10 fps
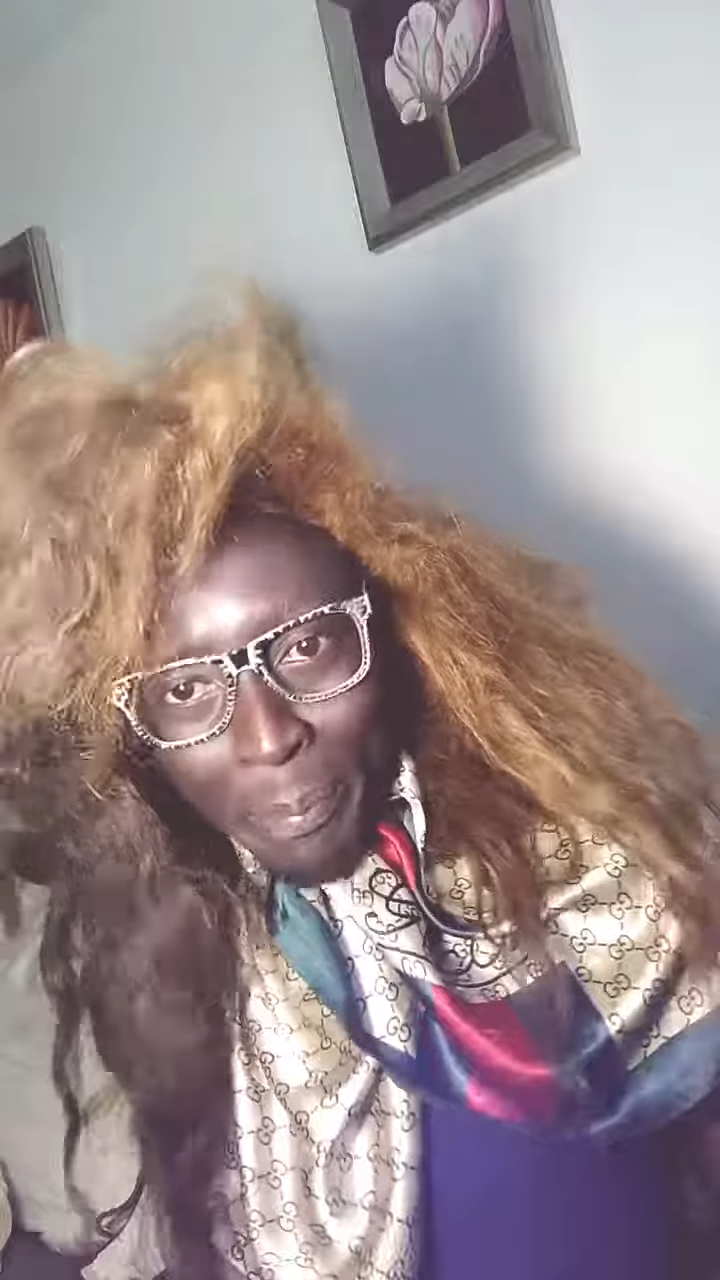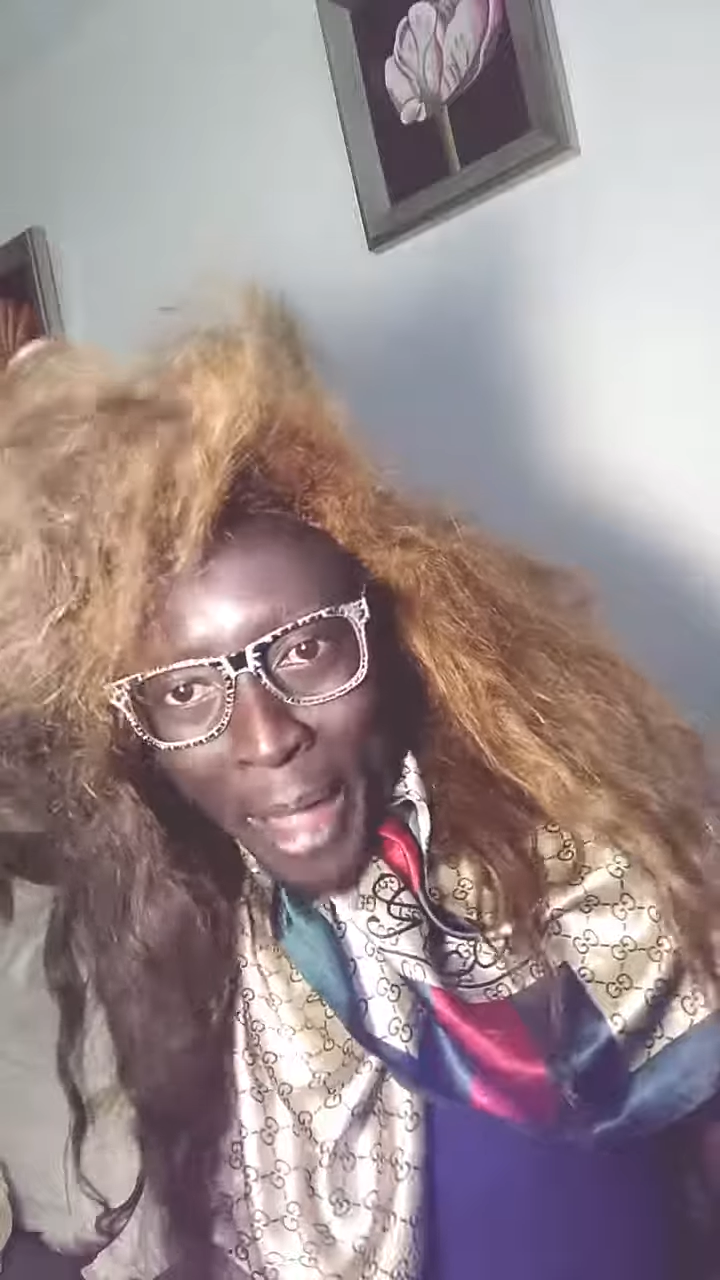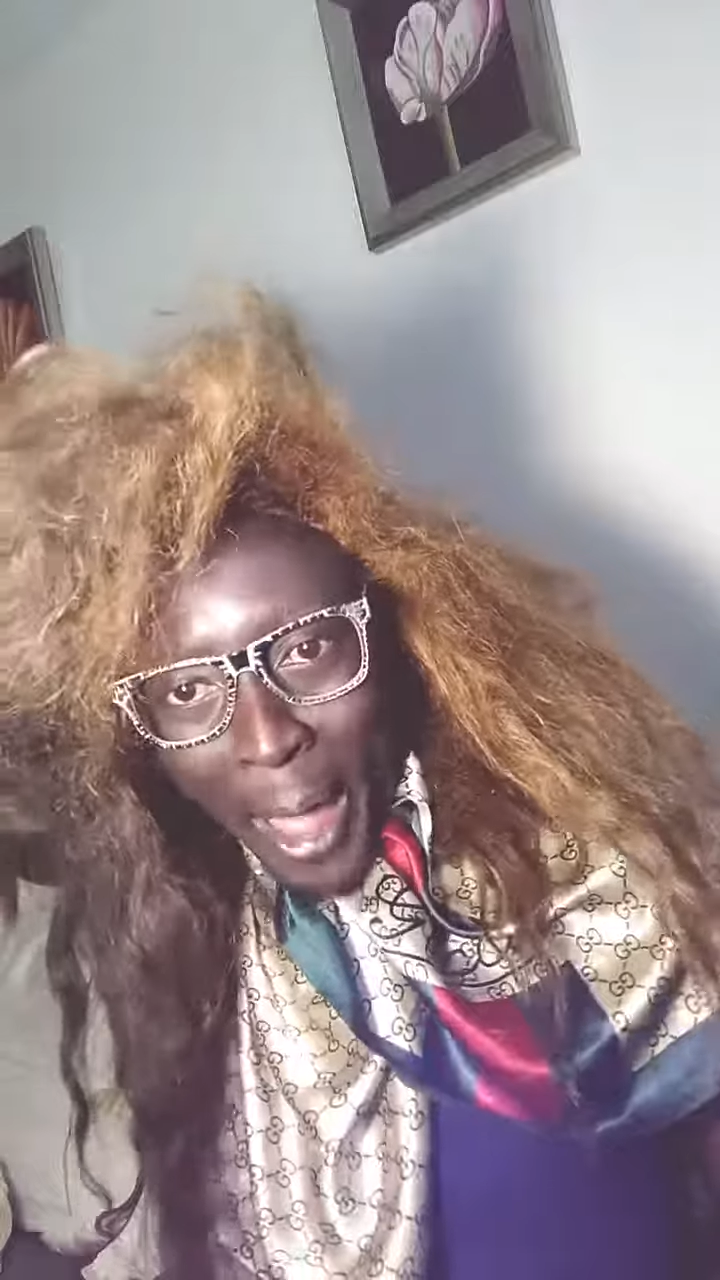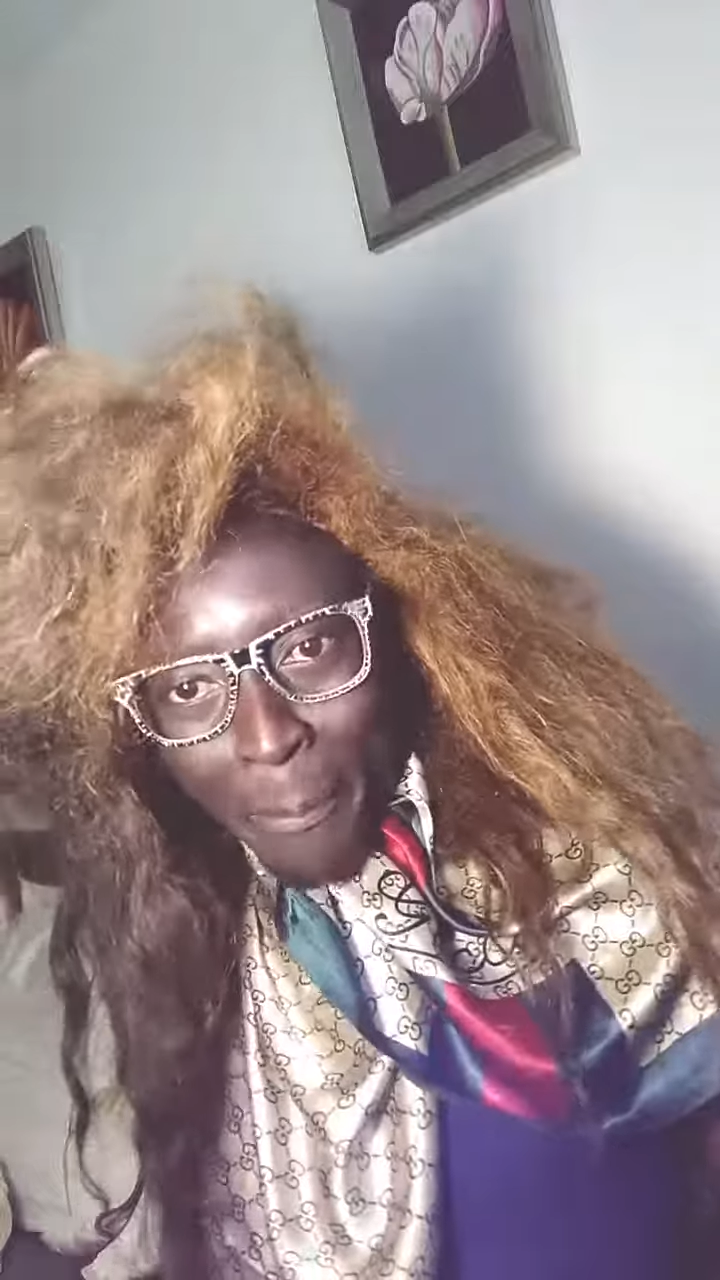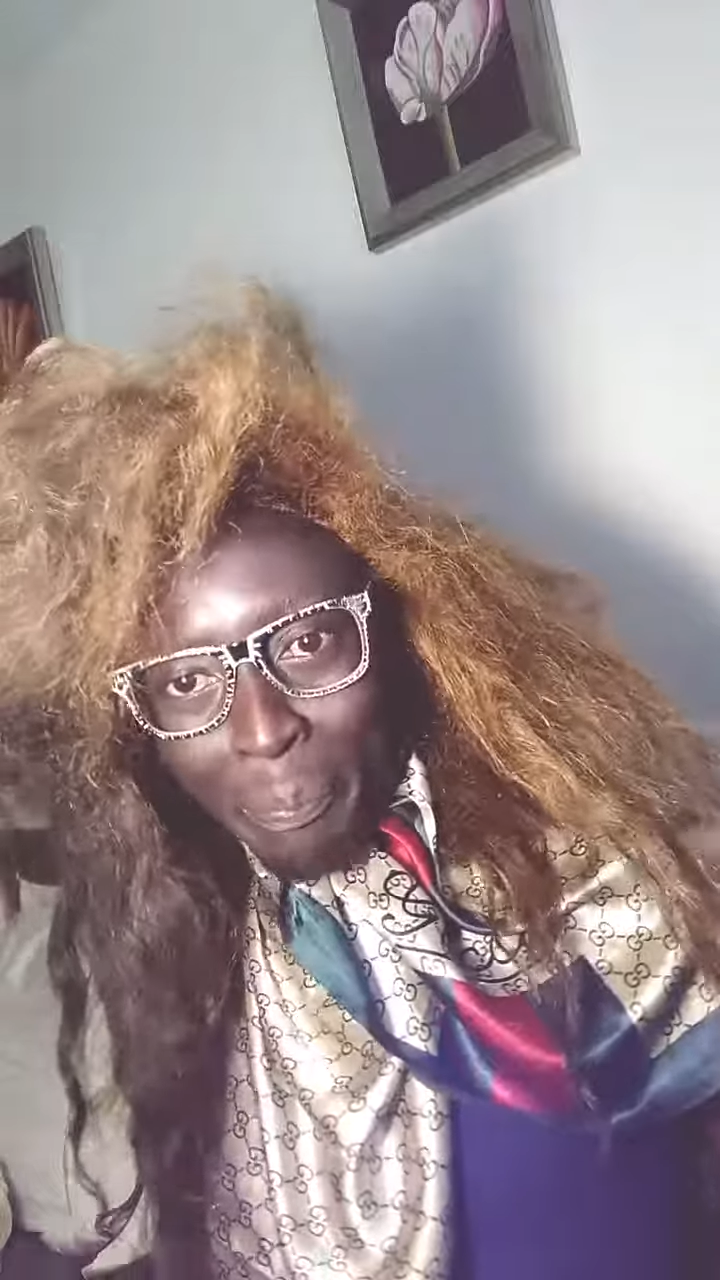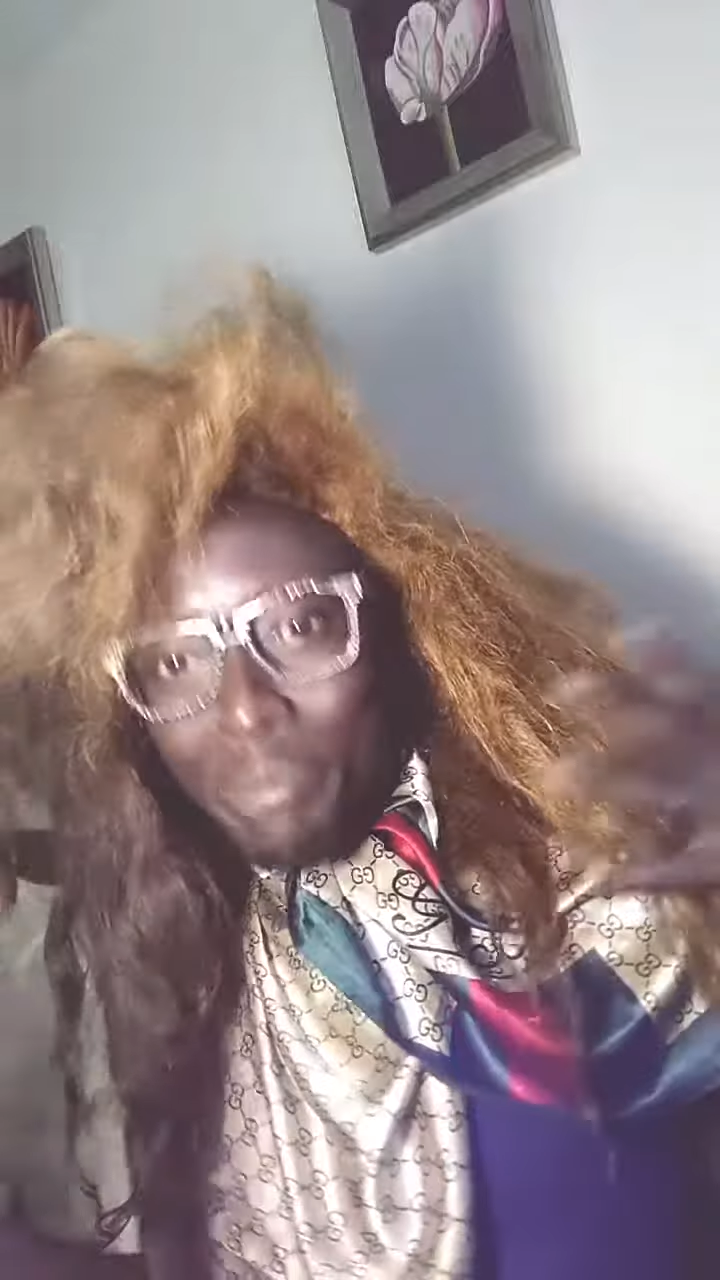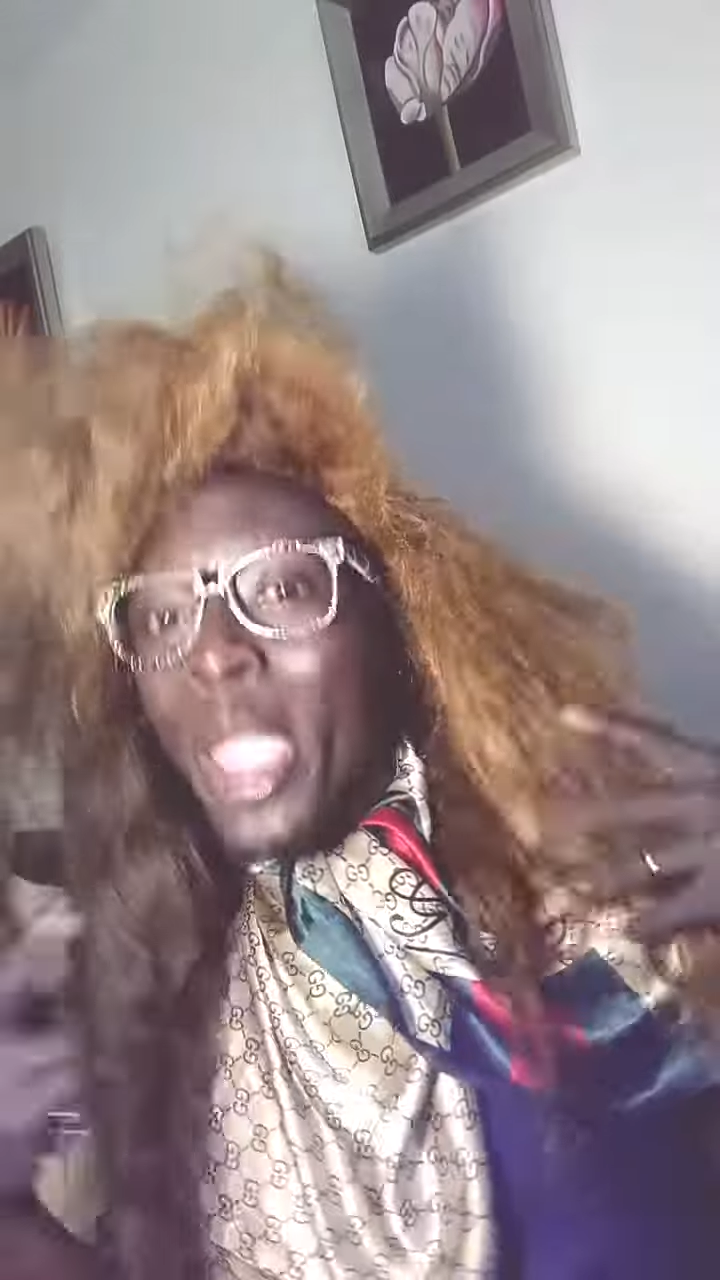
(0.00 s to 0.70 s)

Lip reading: Pop.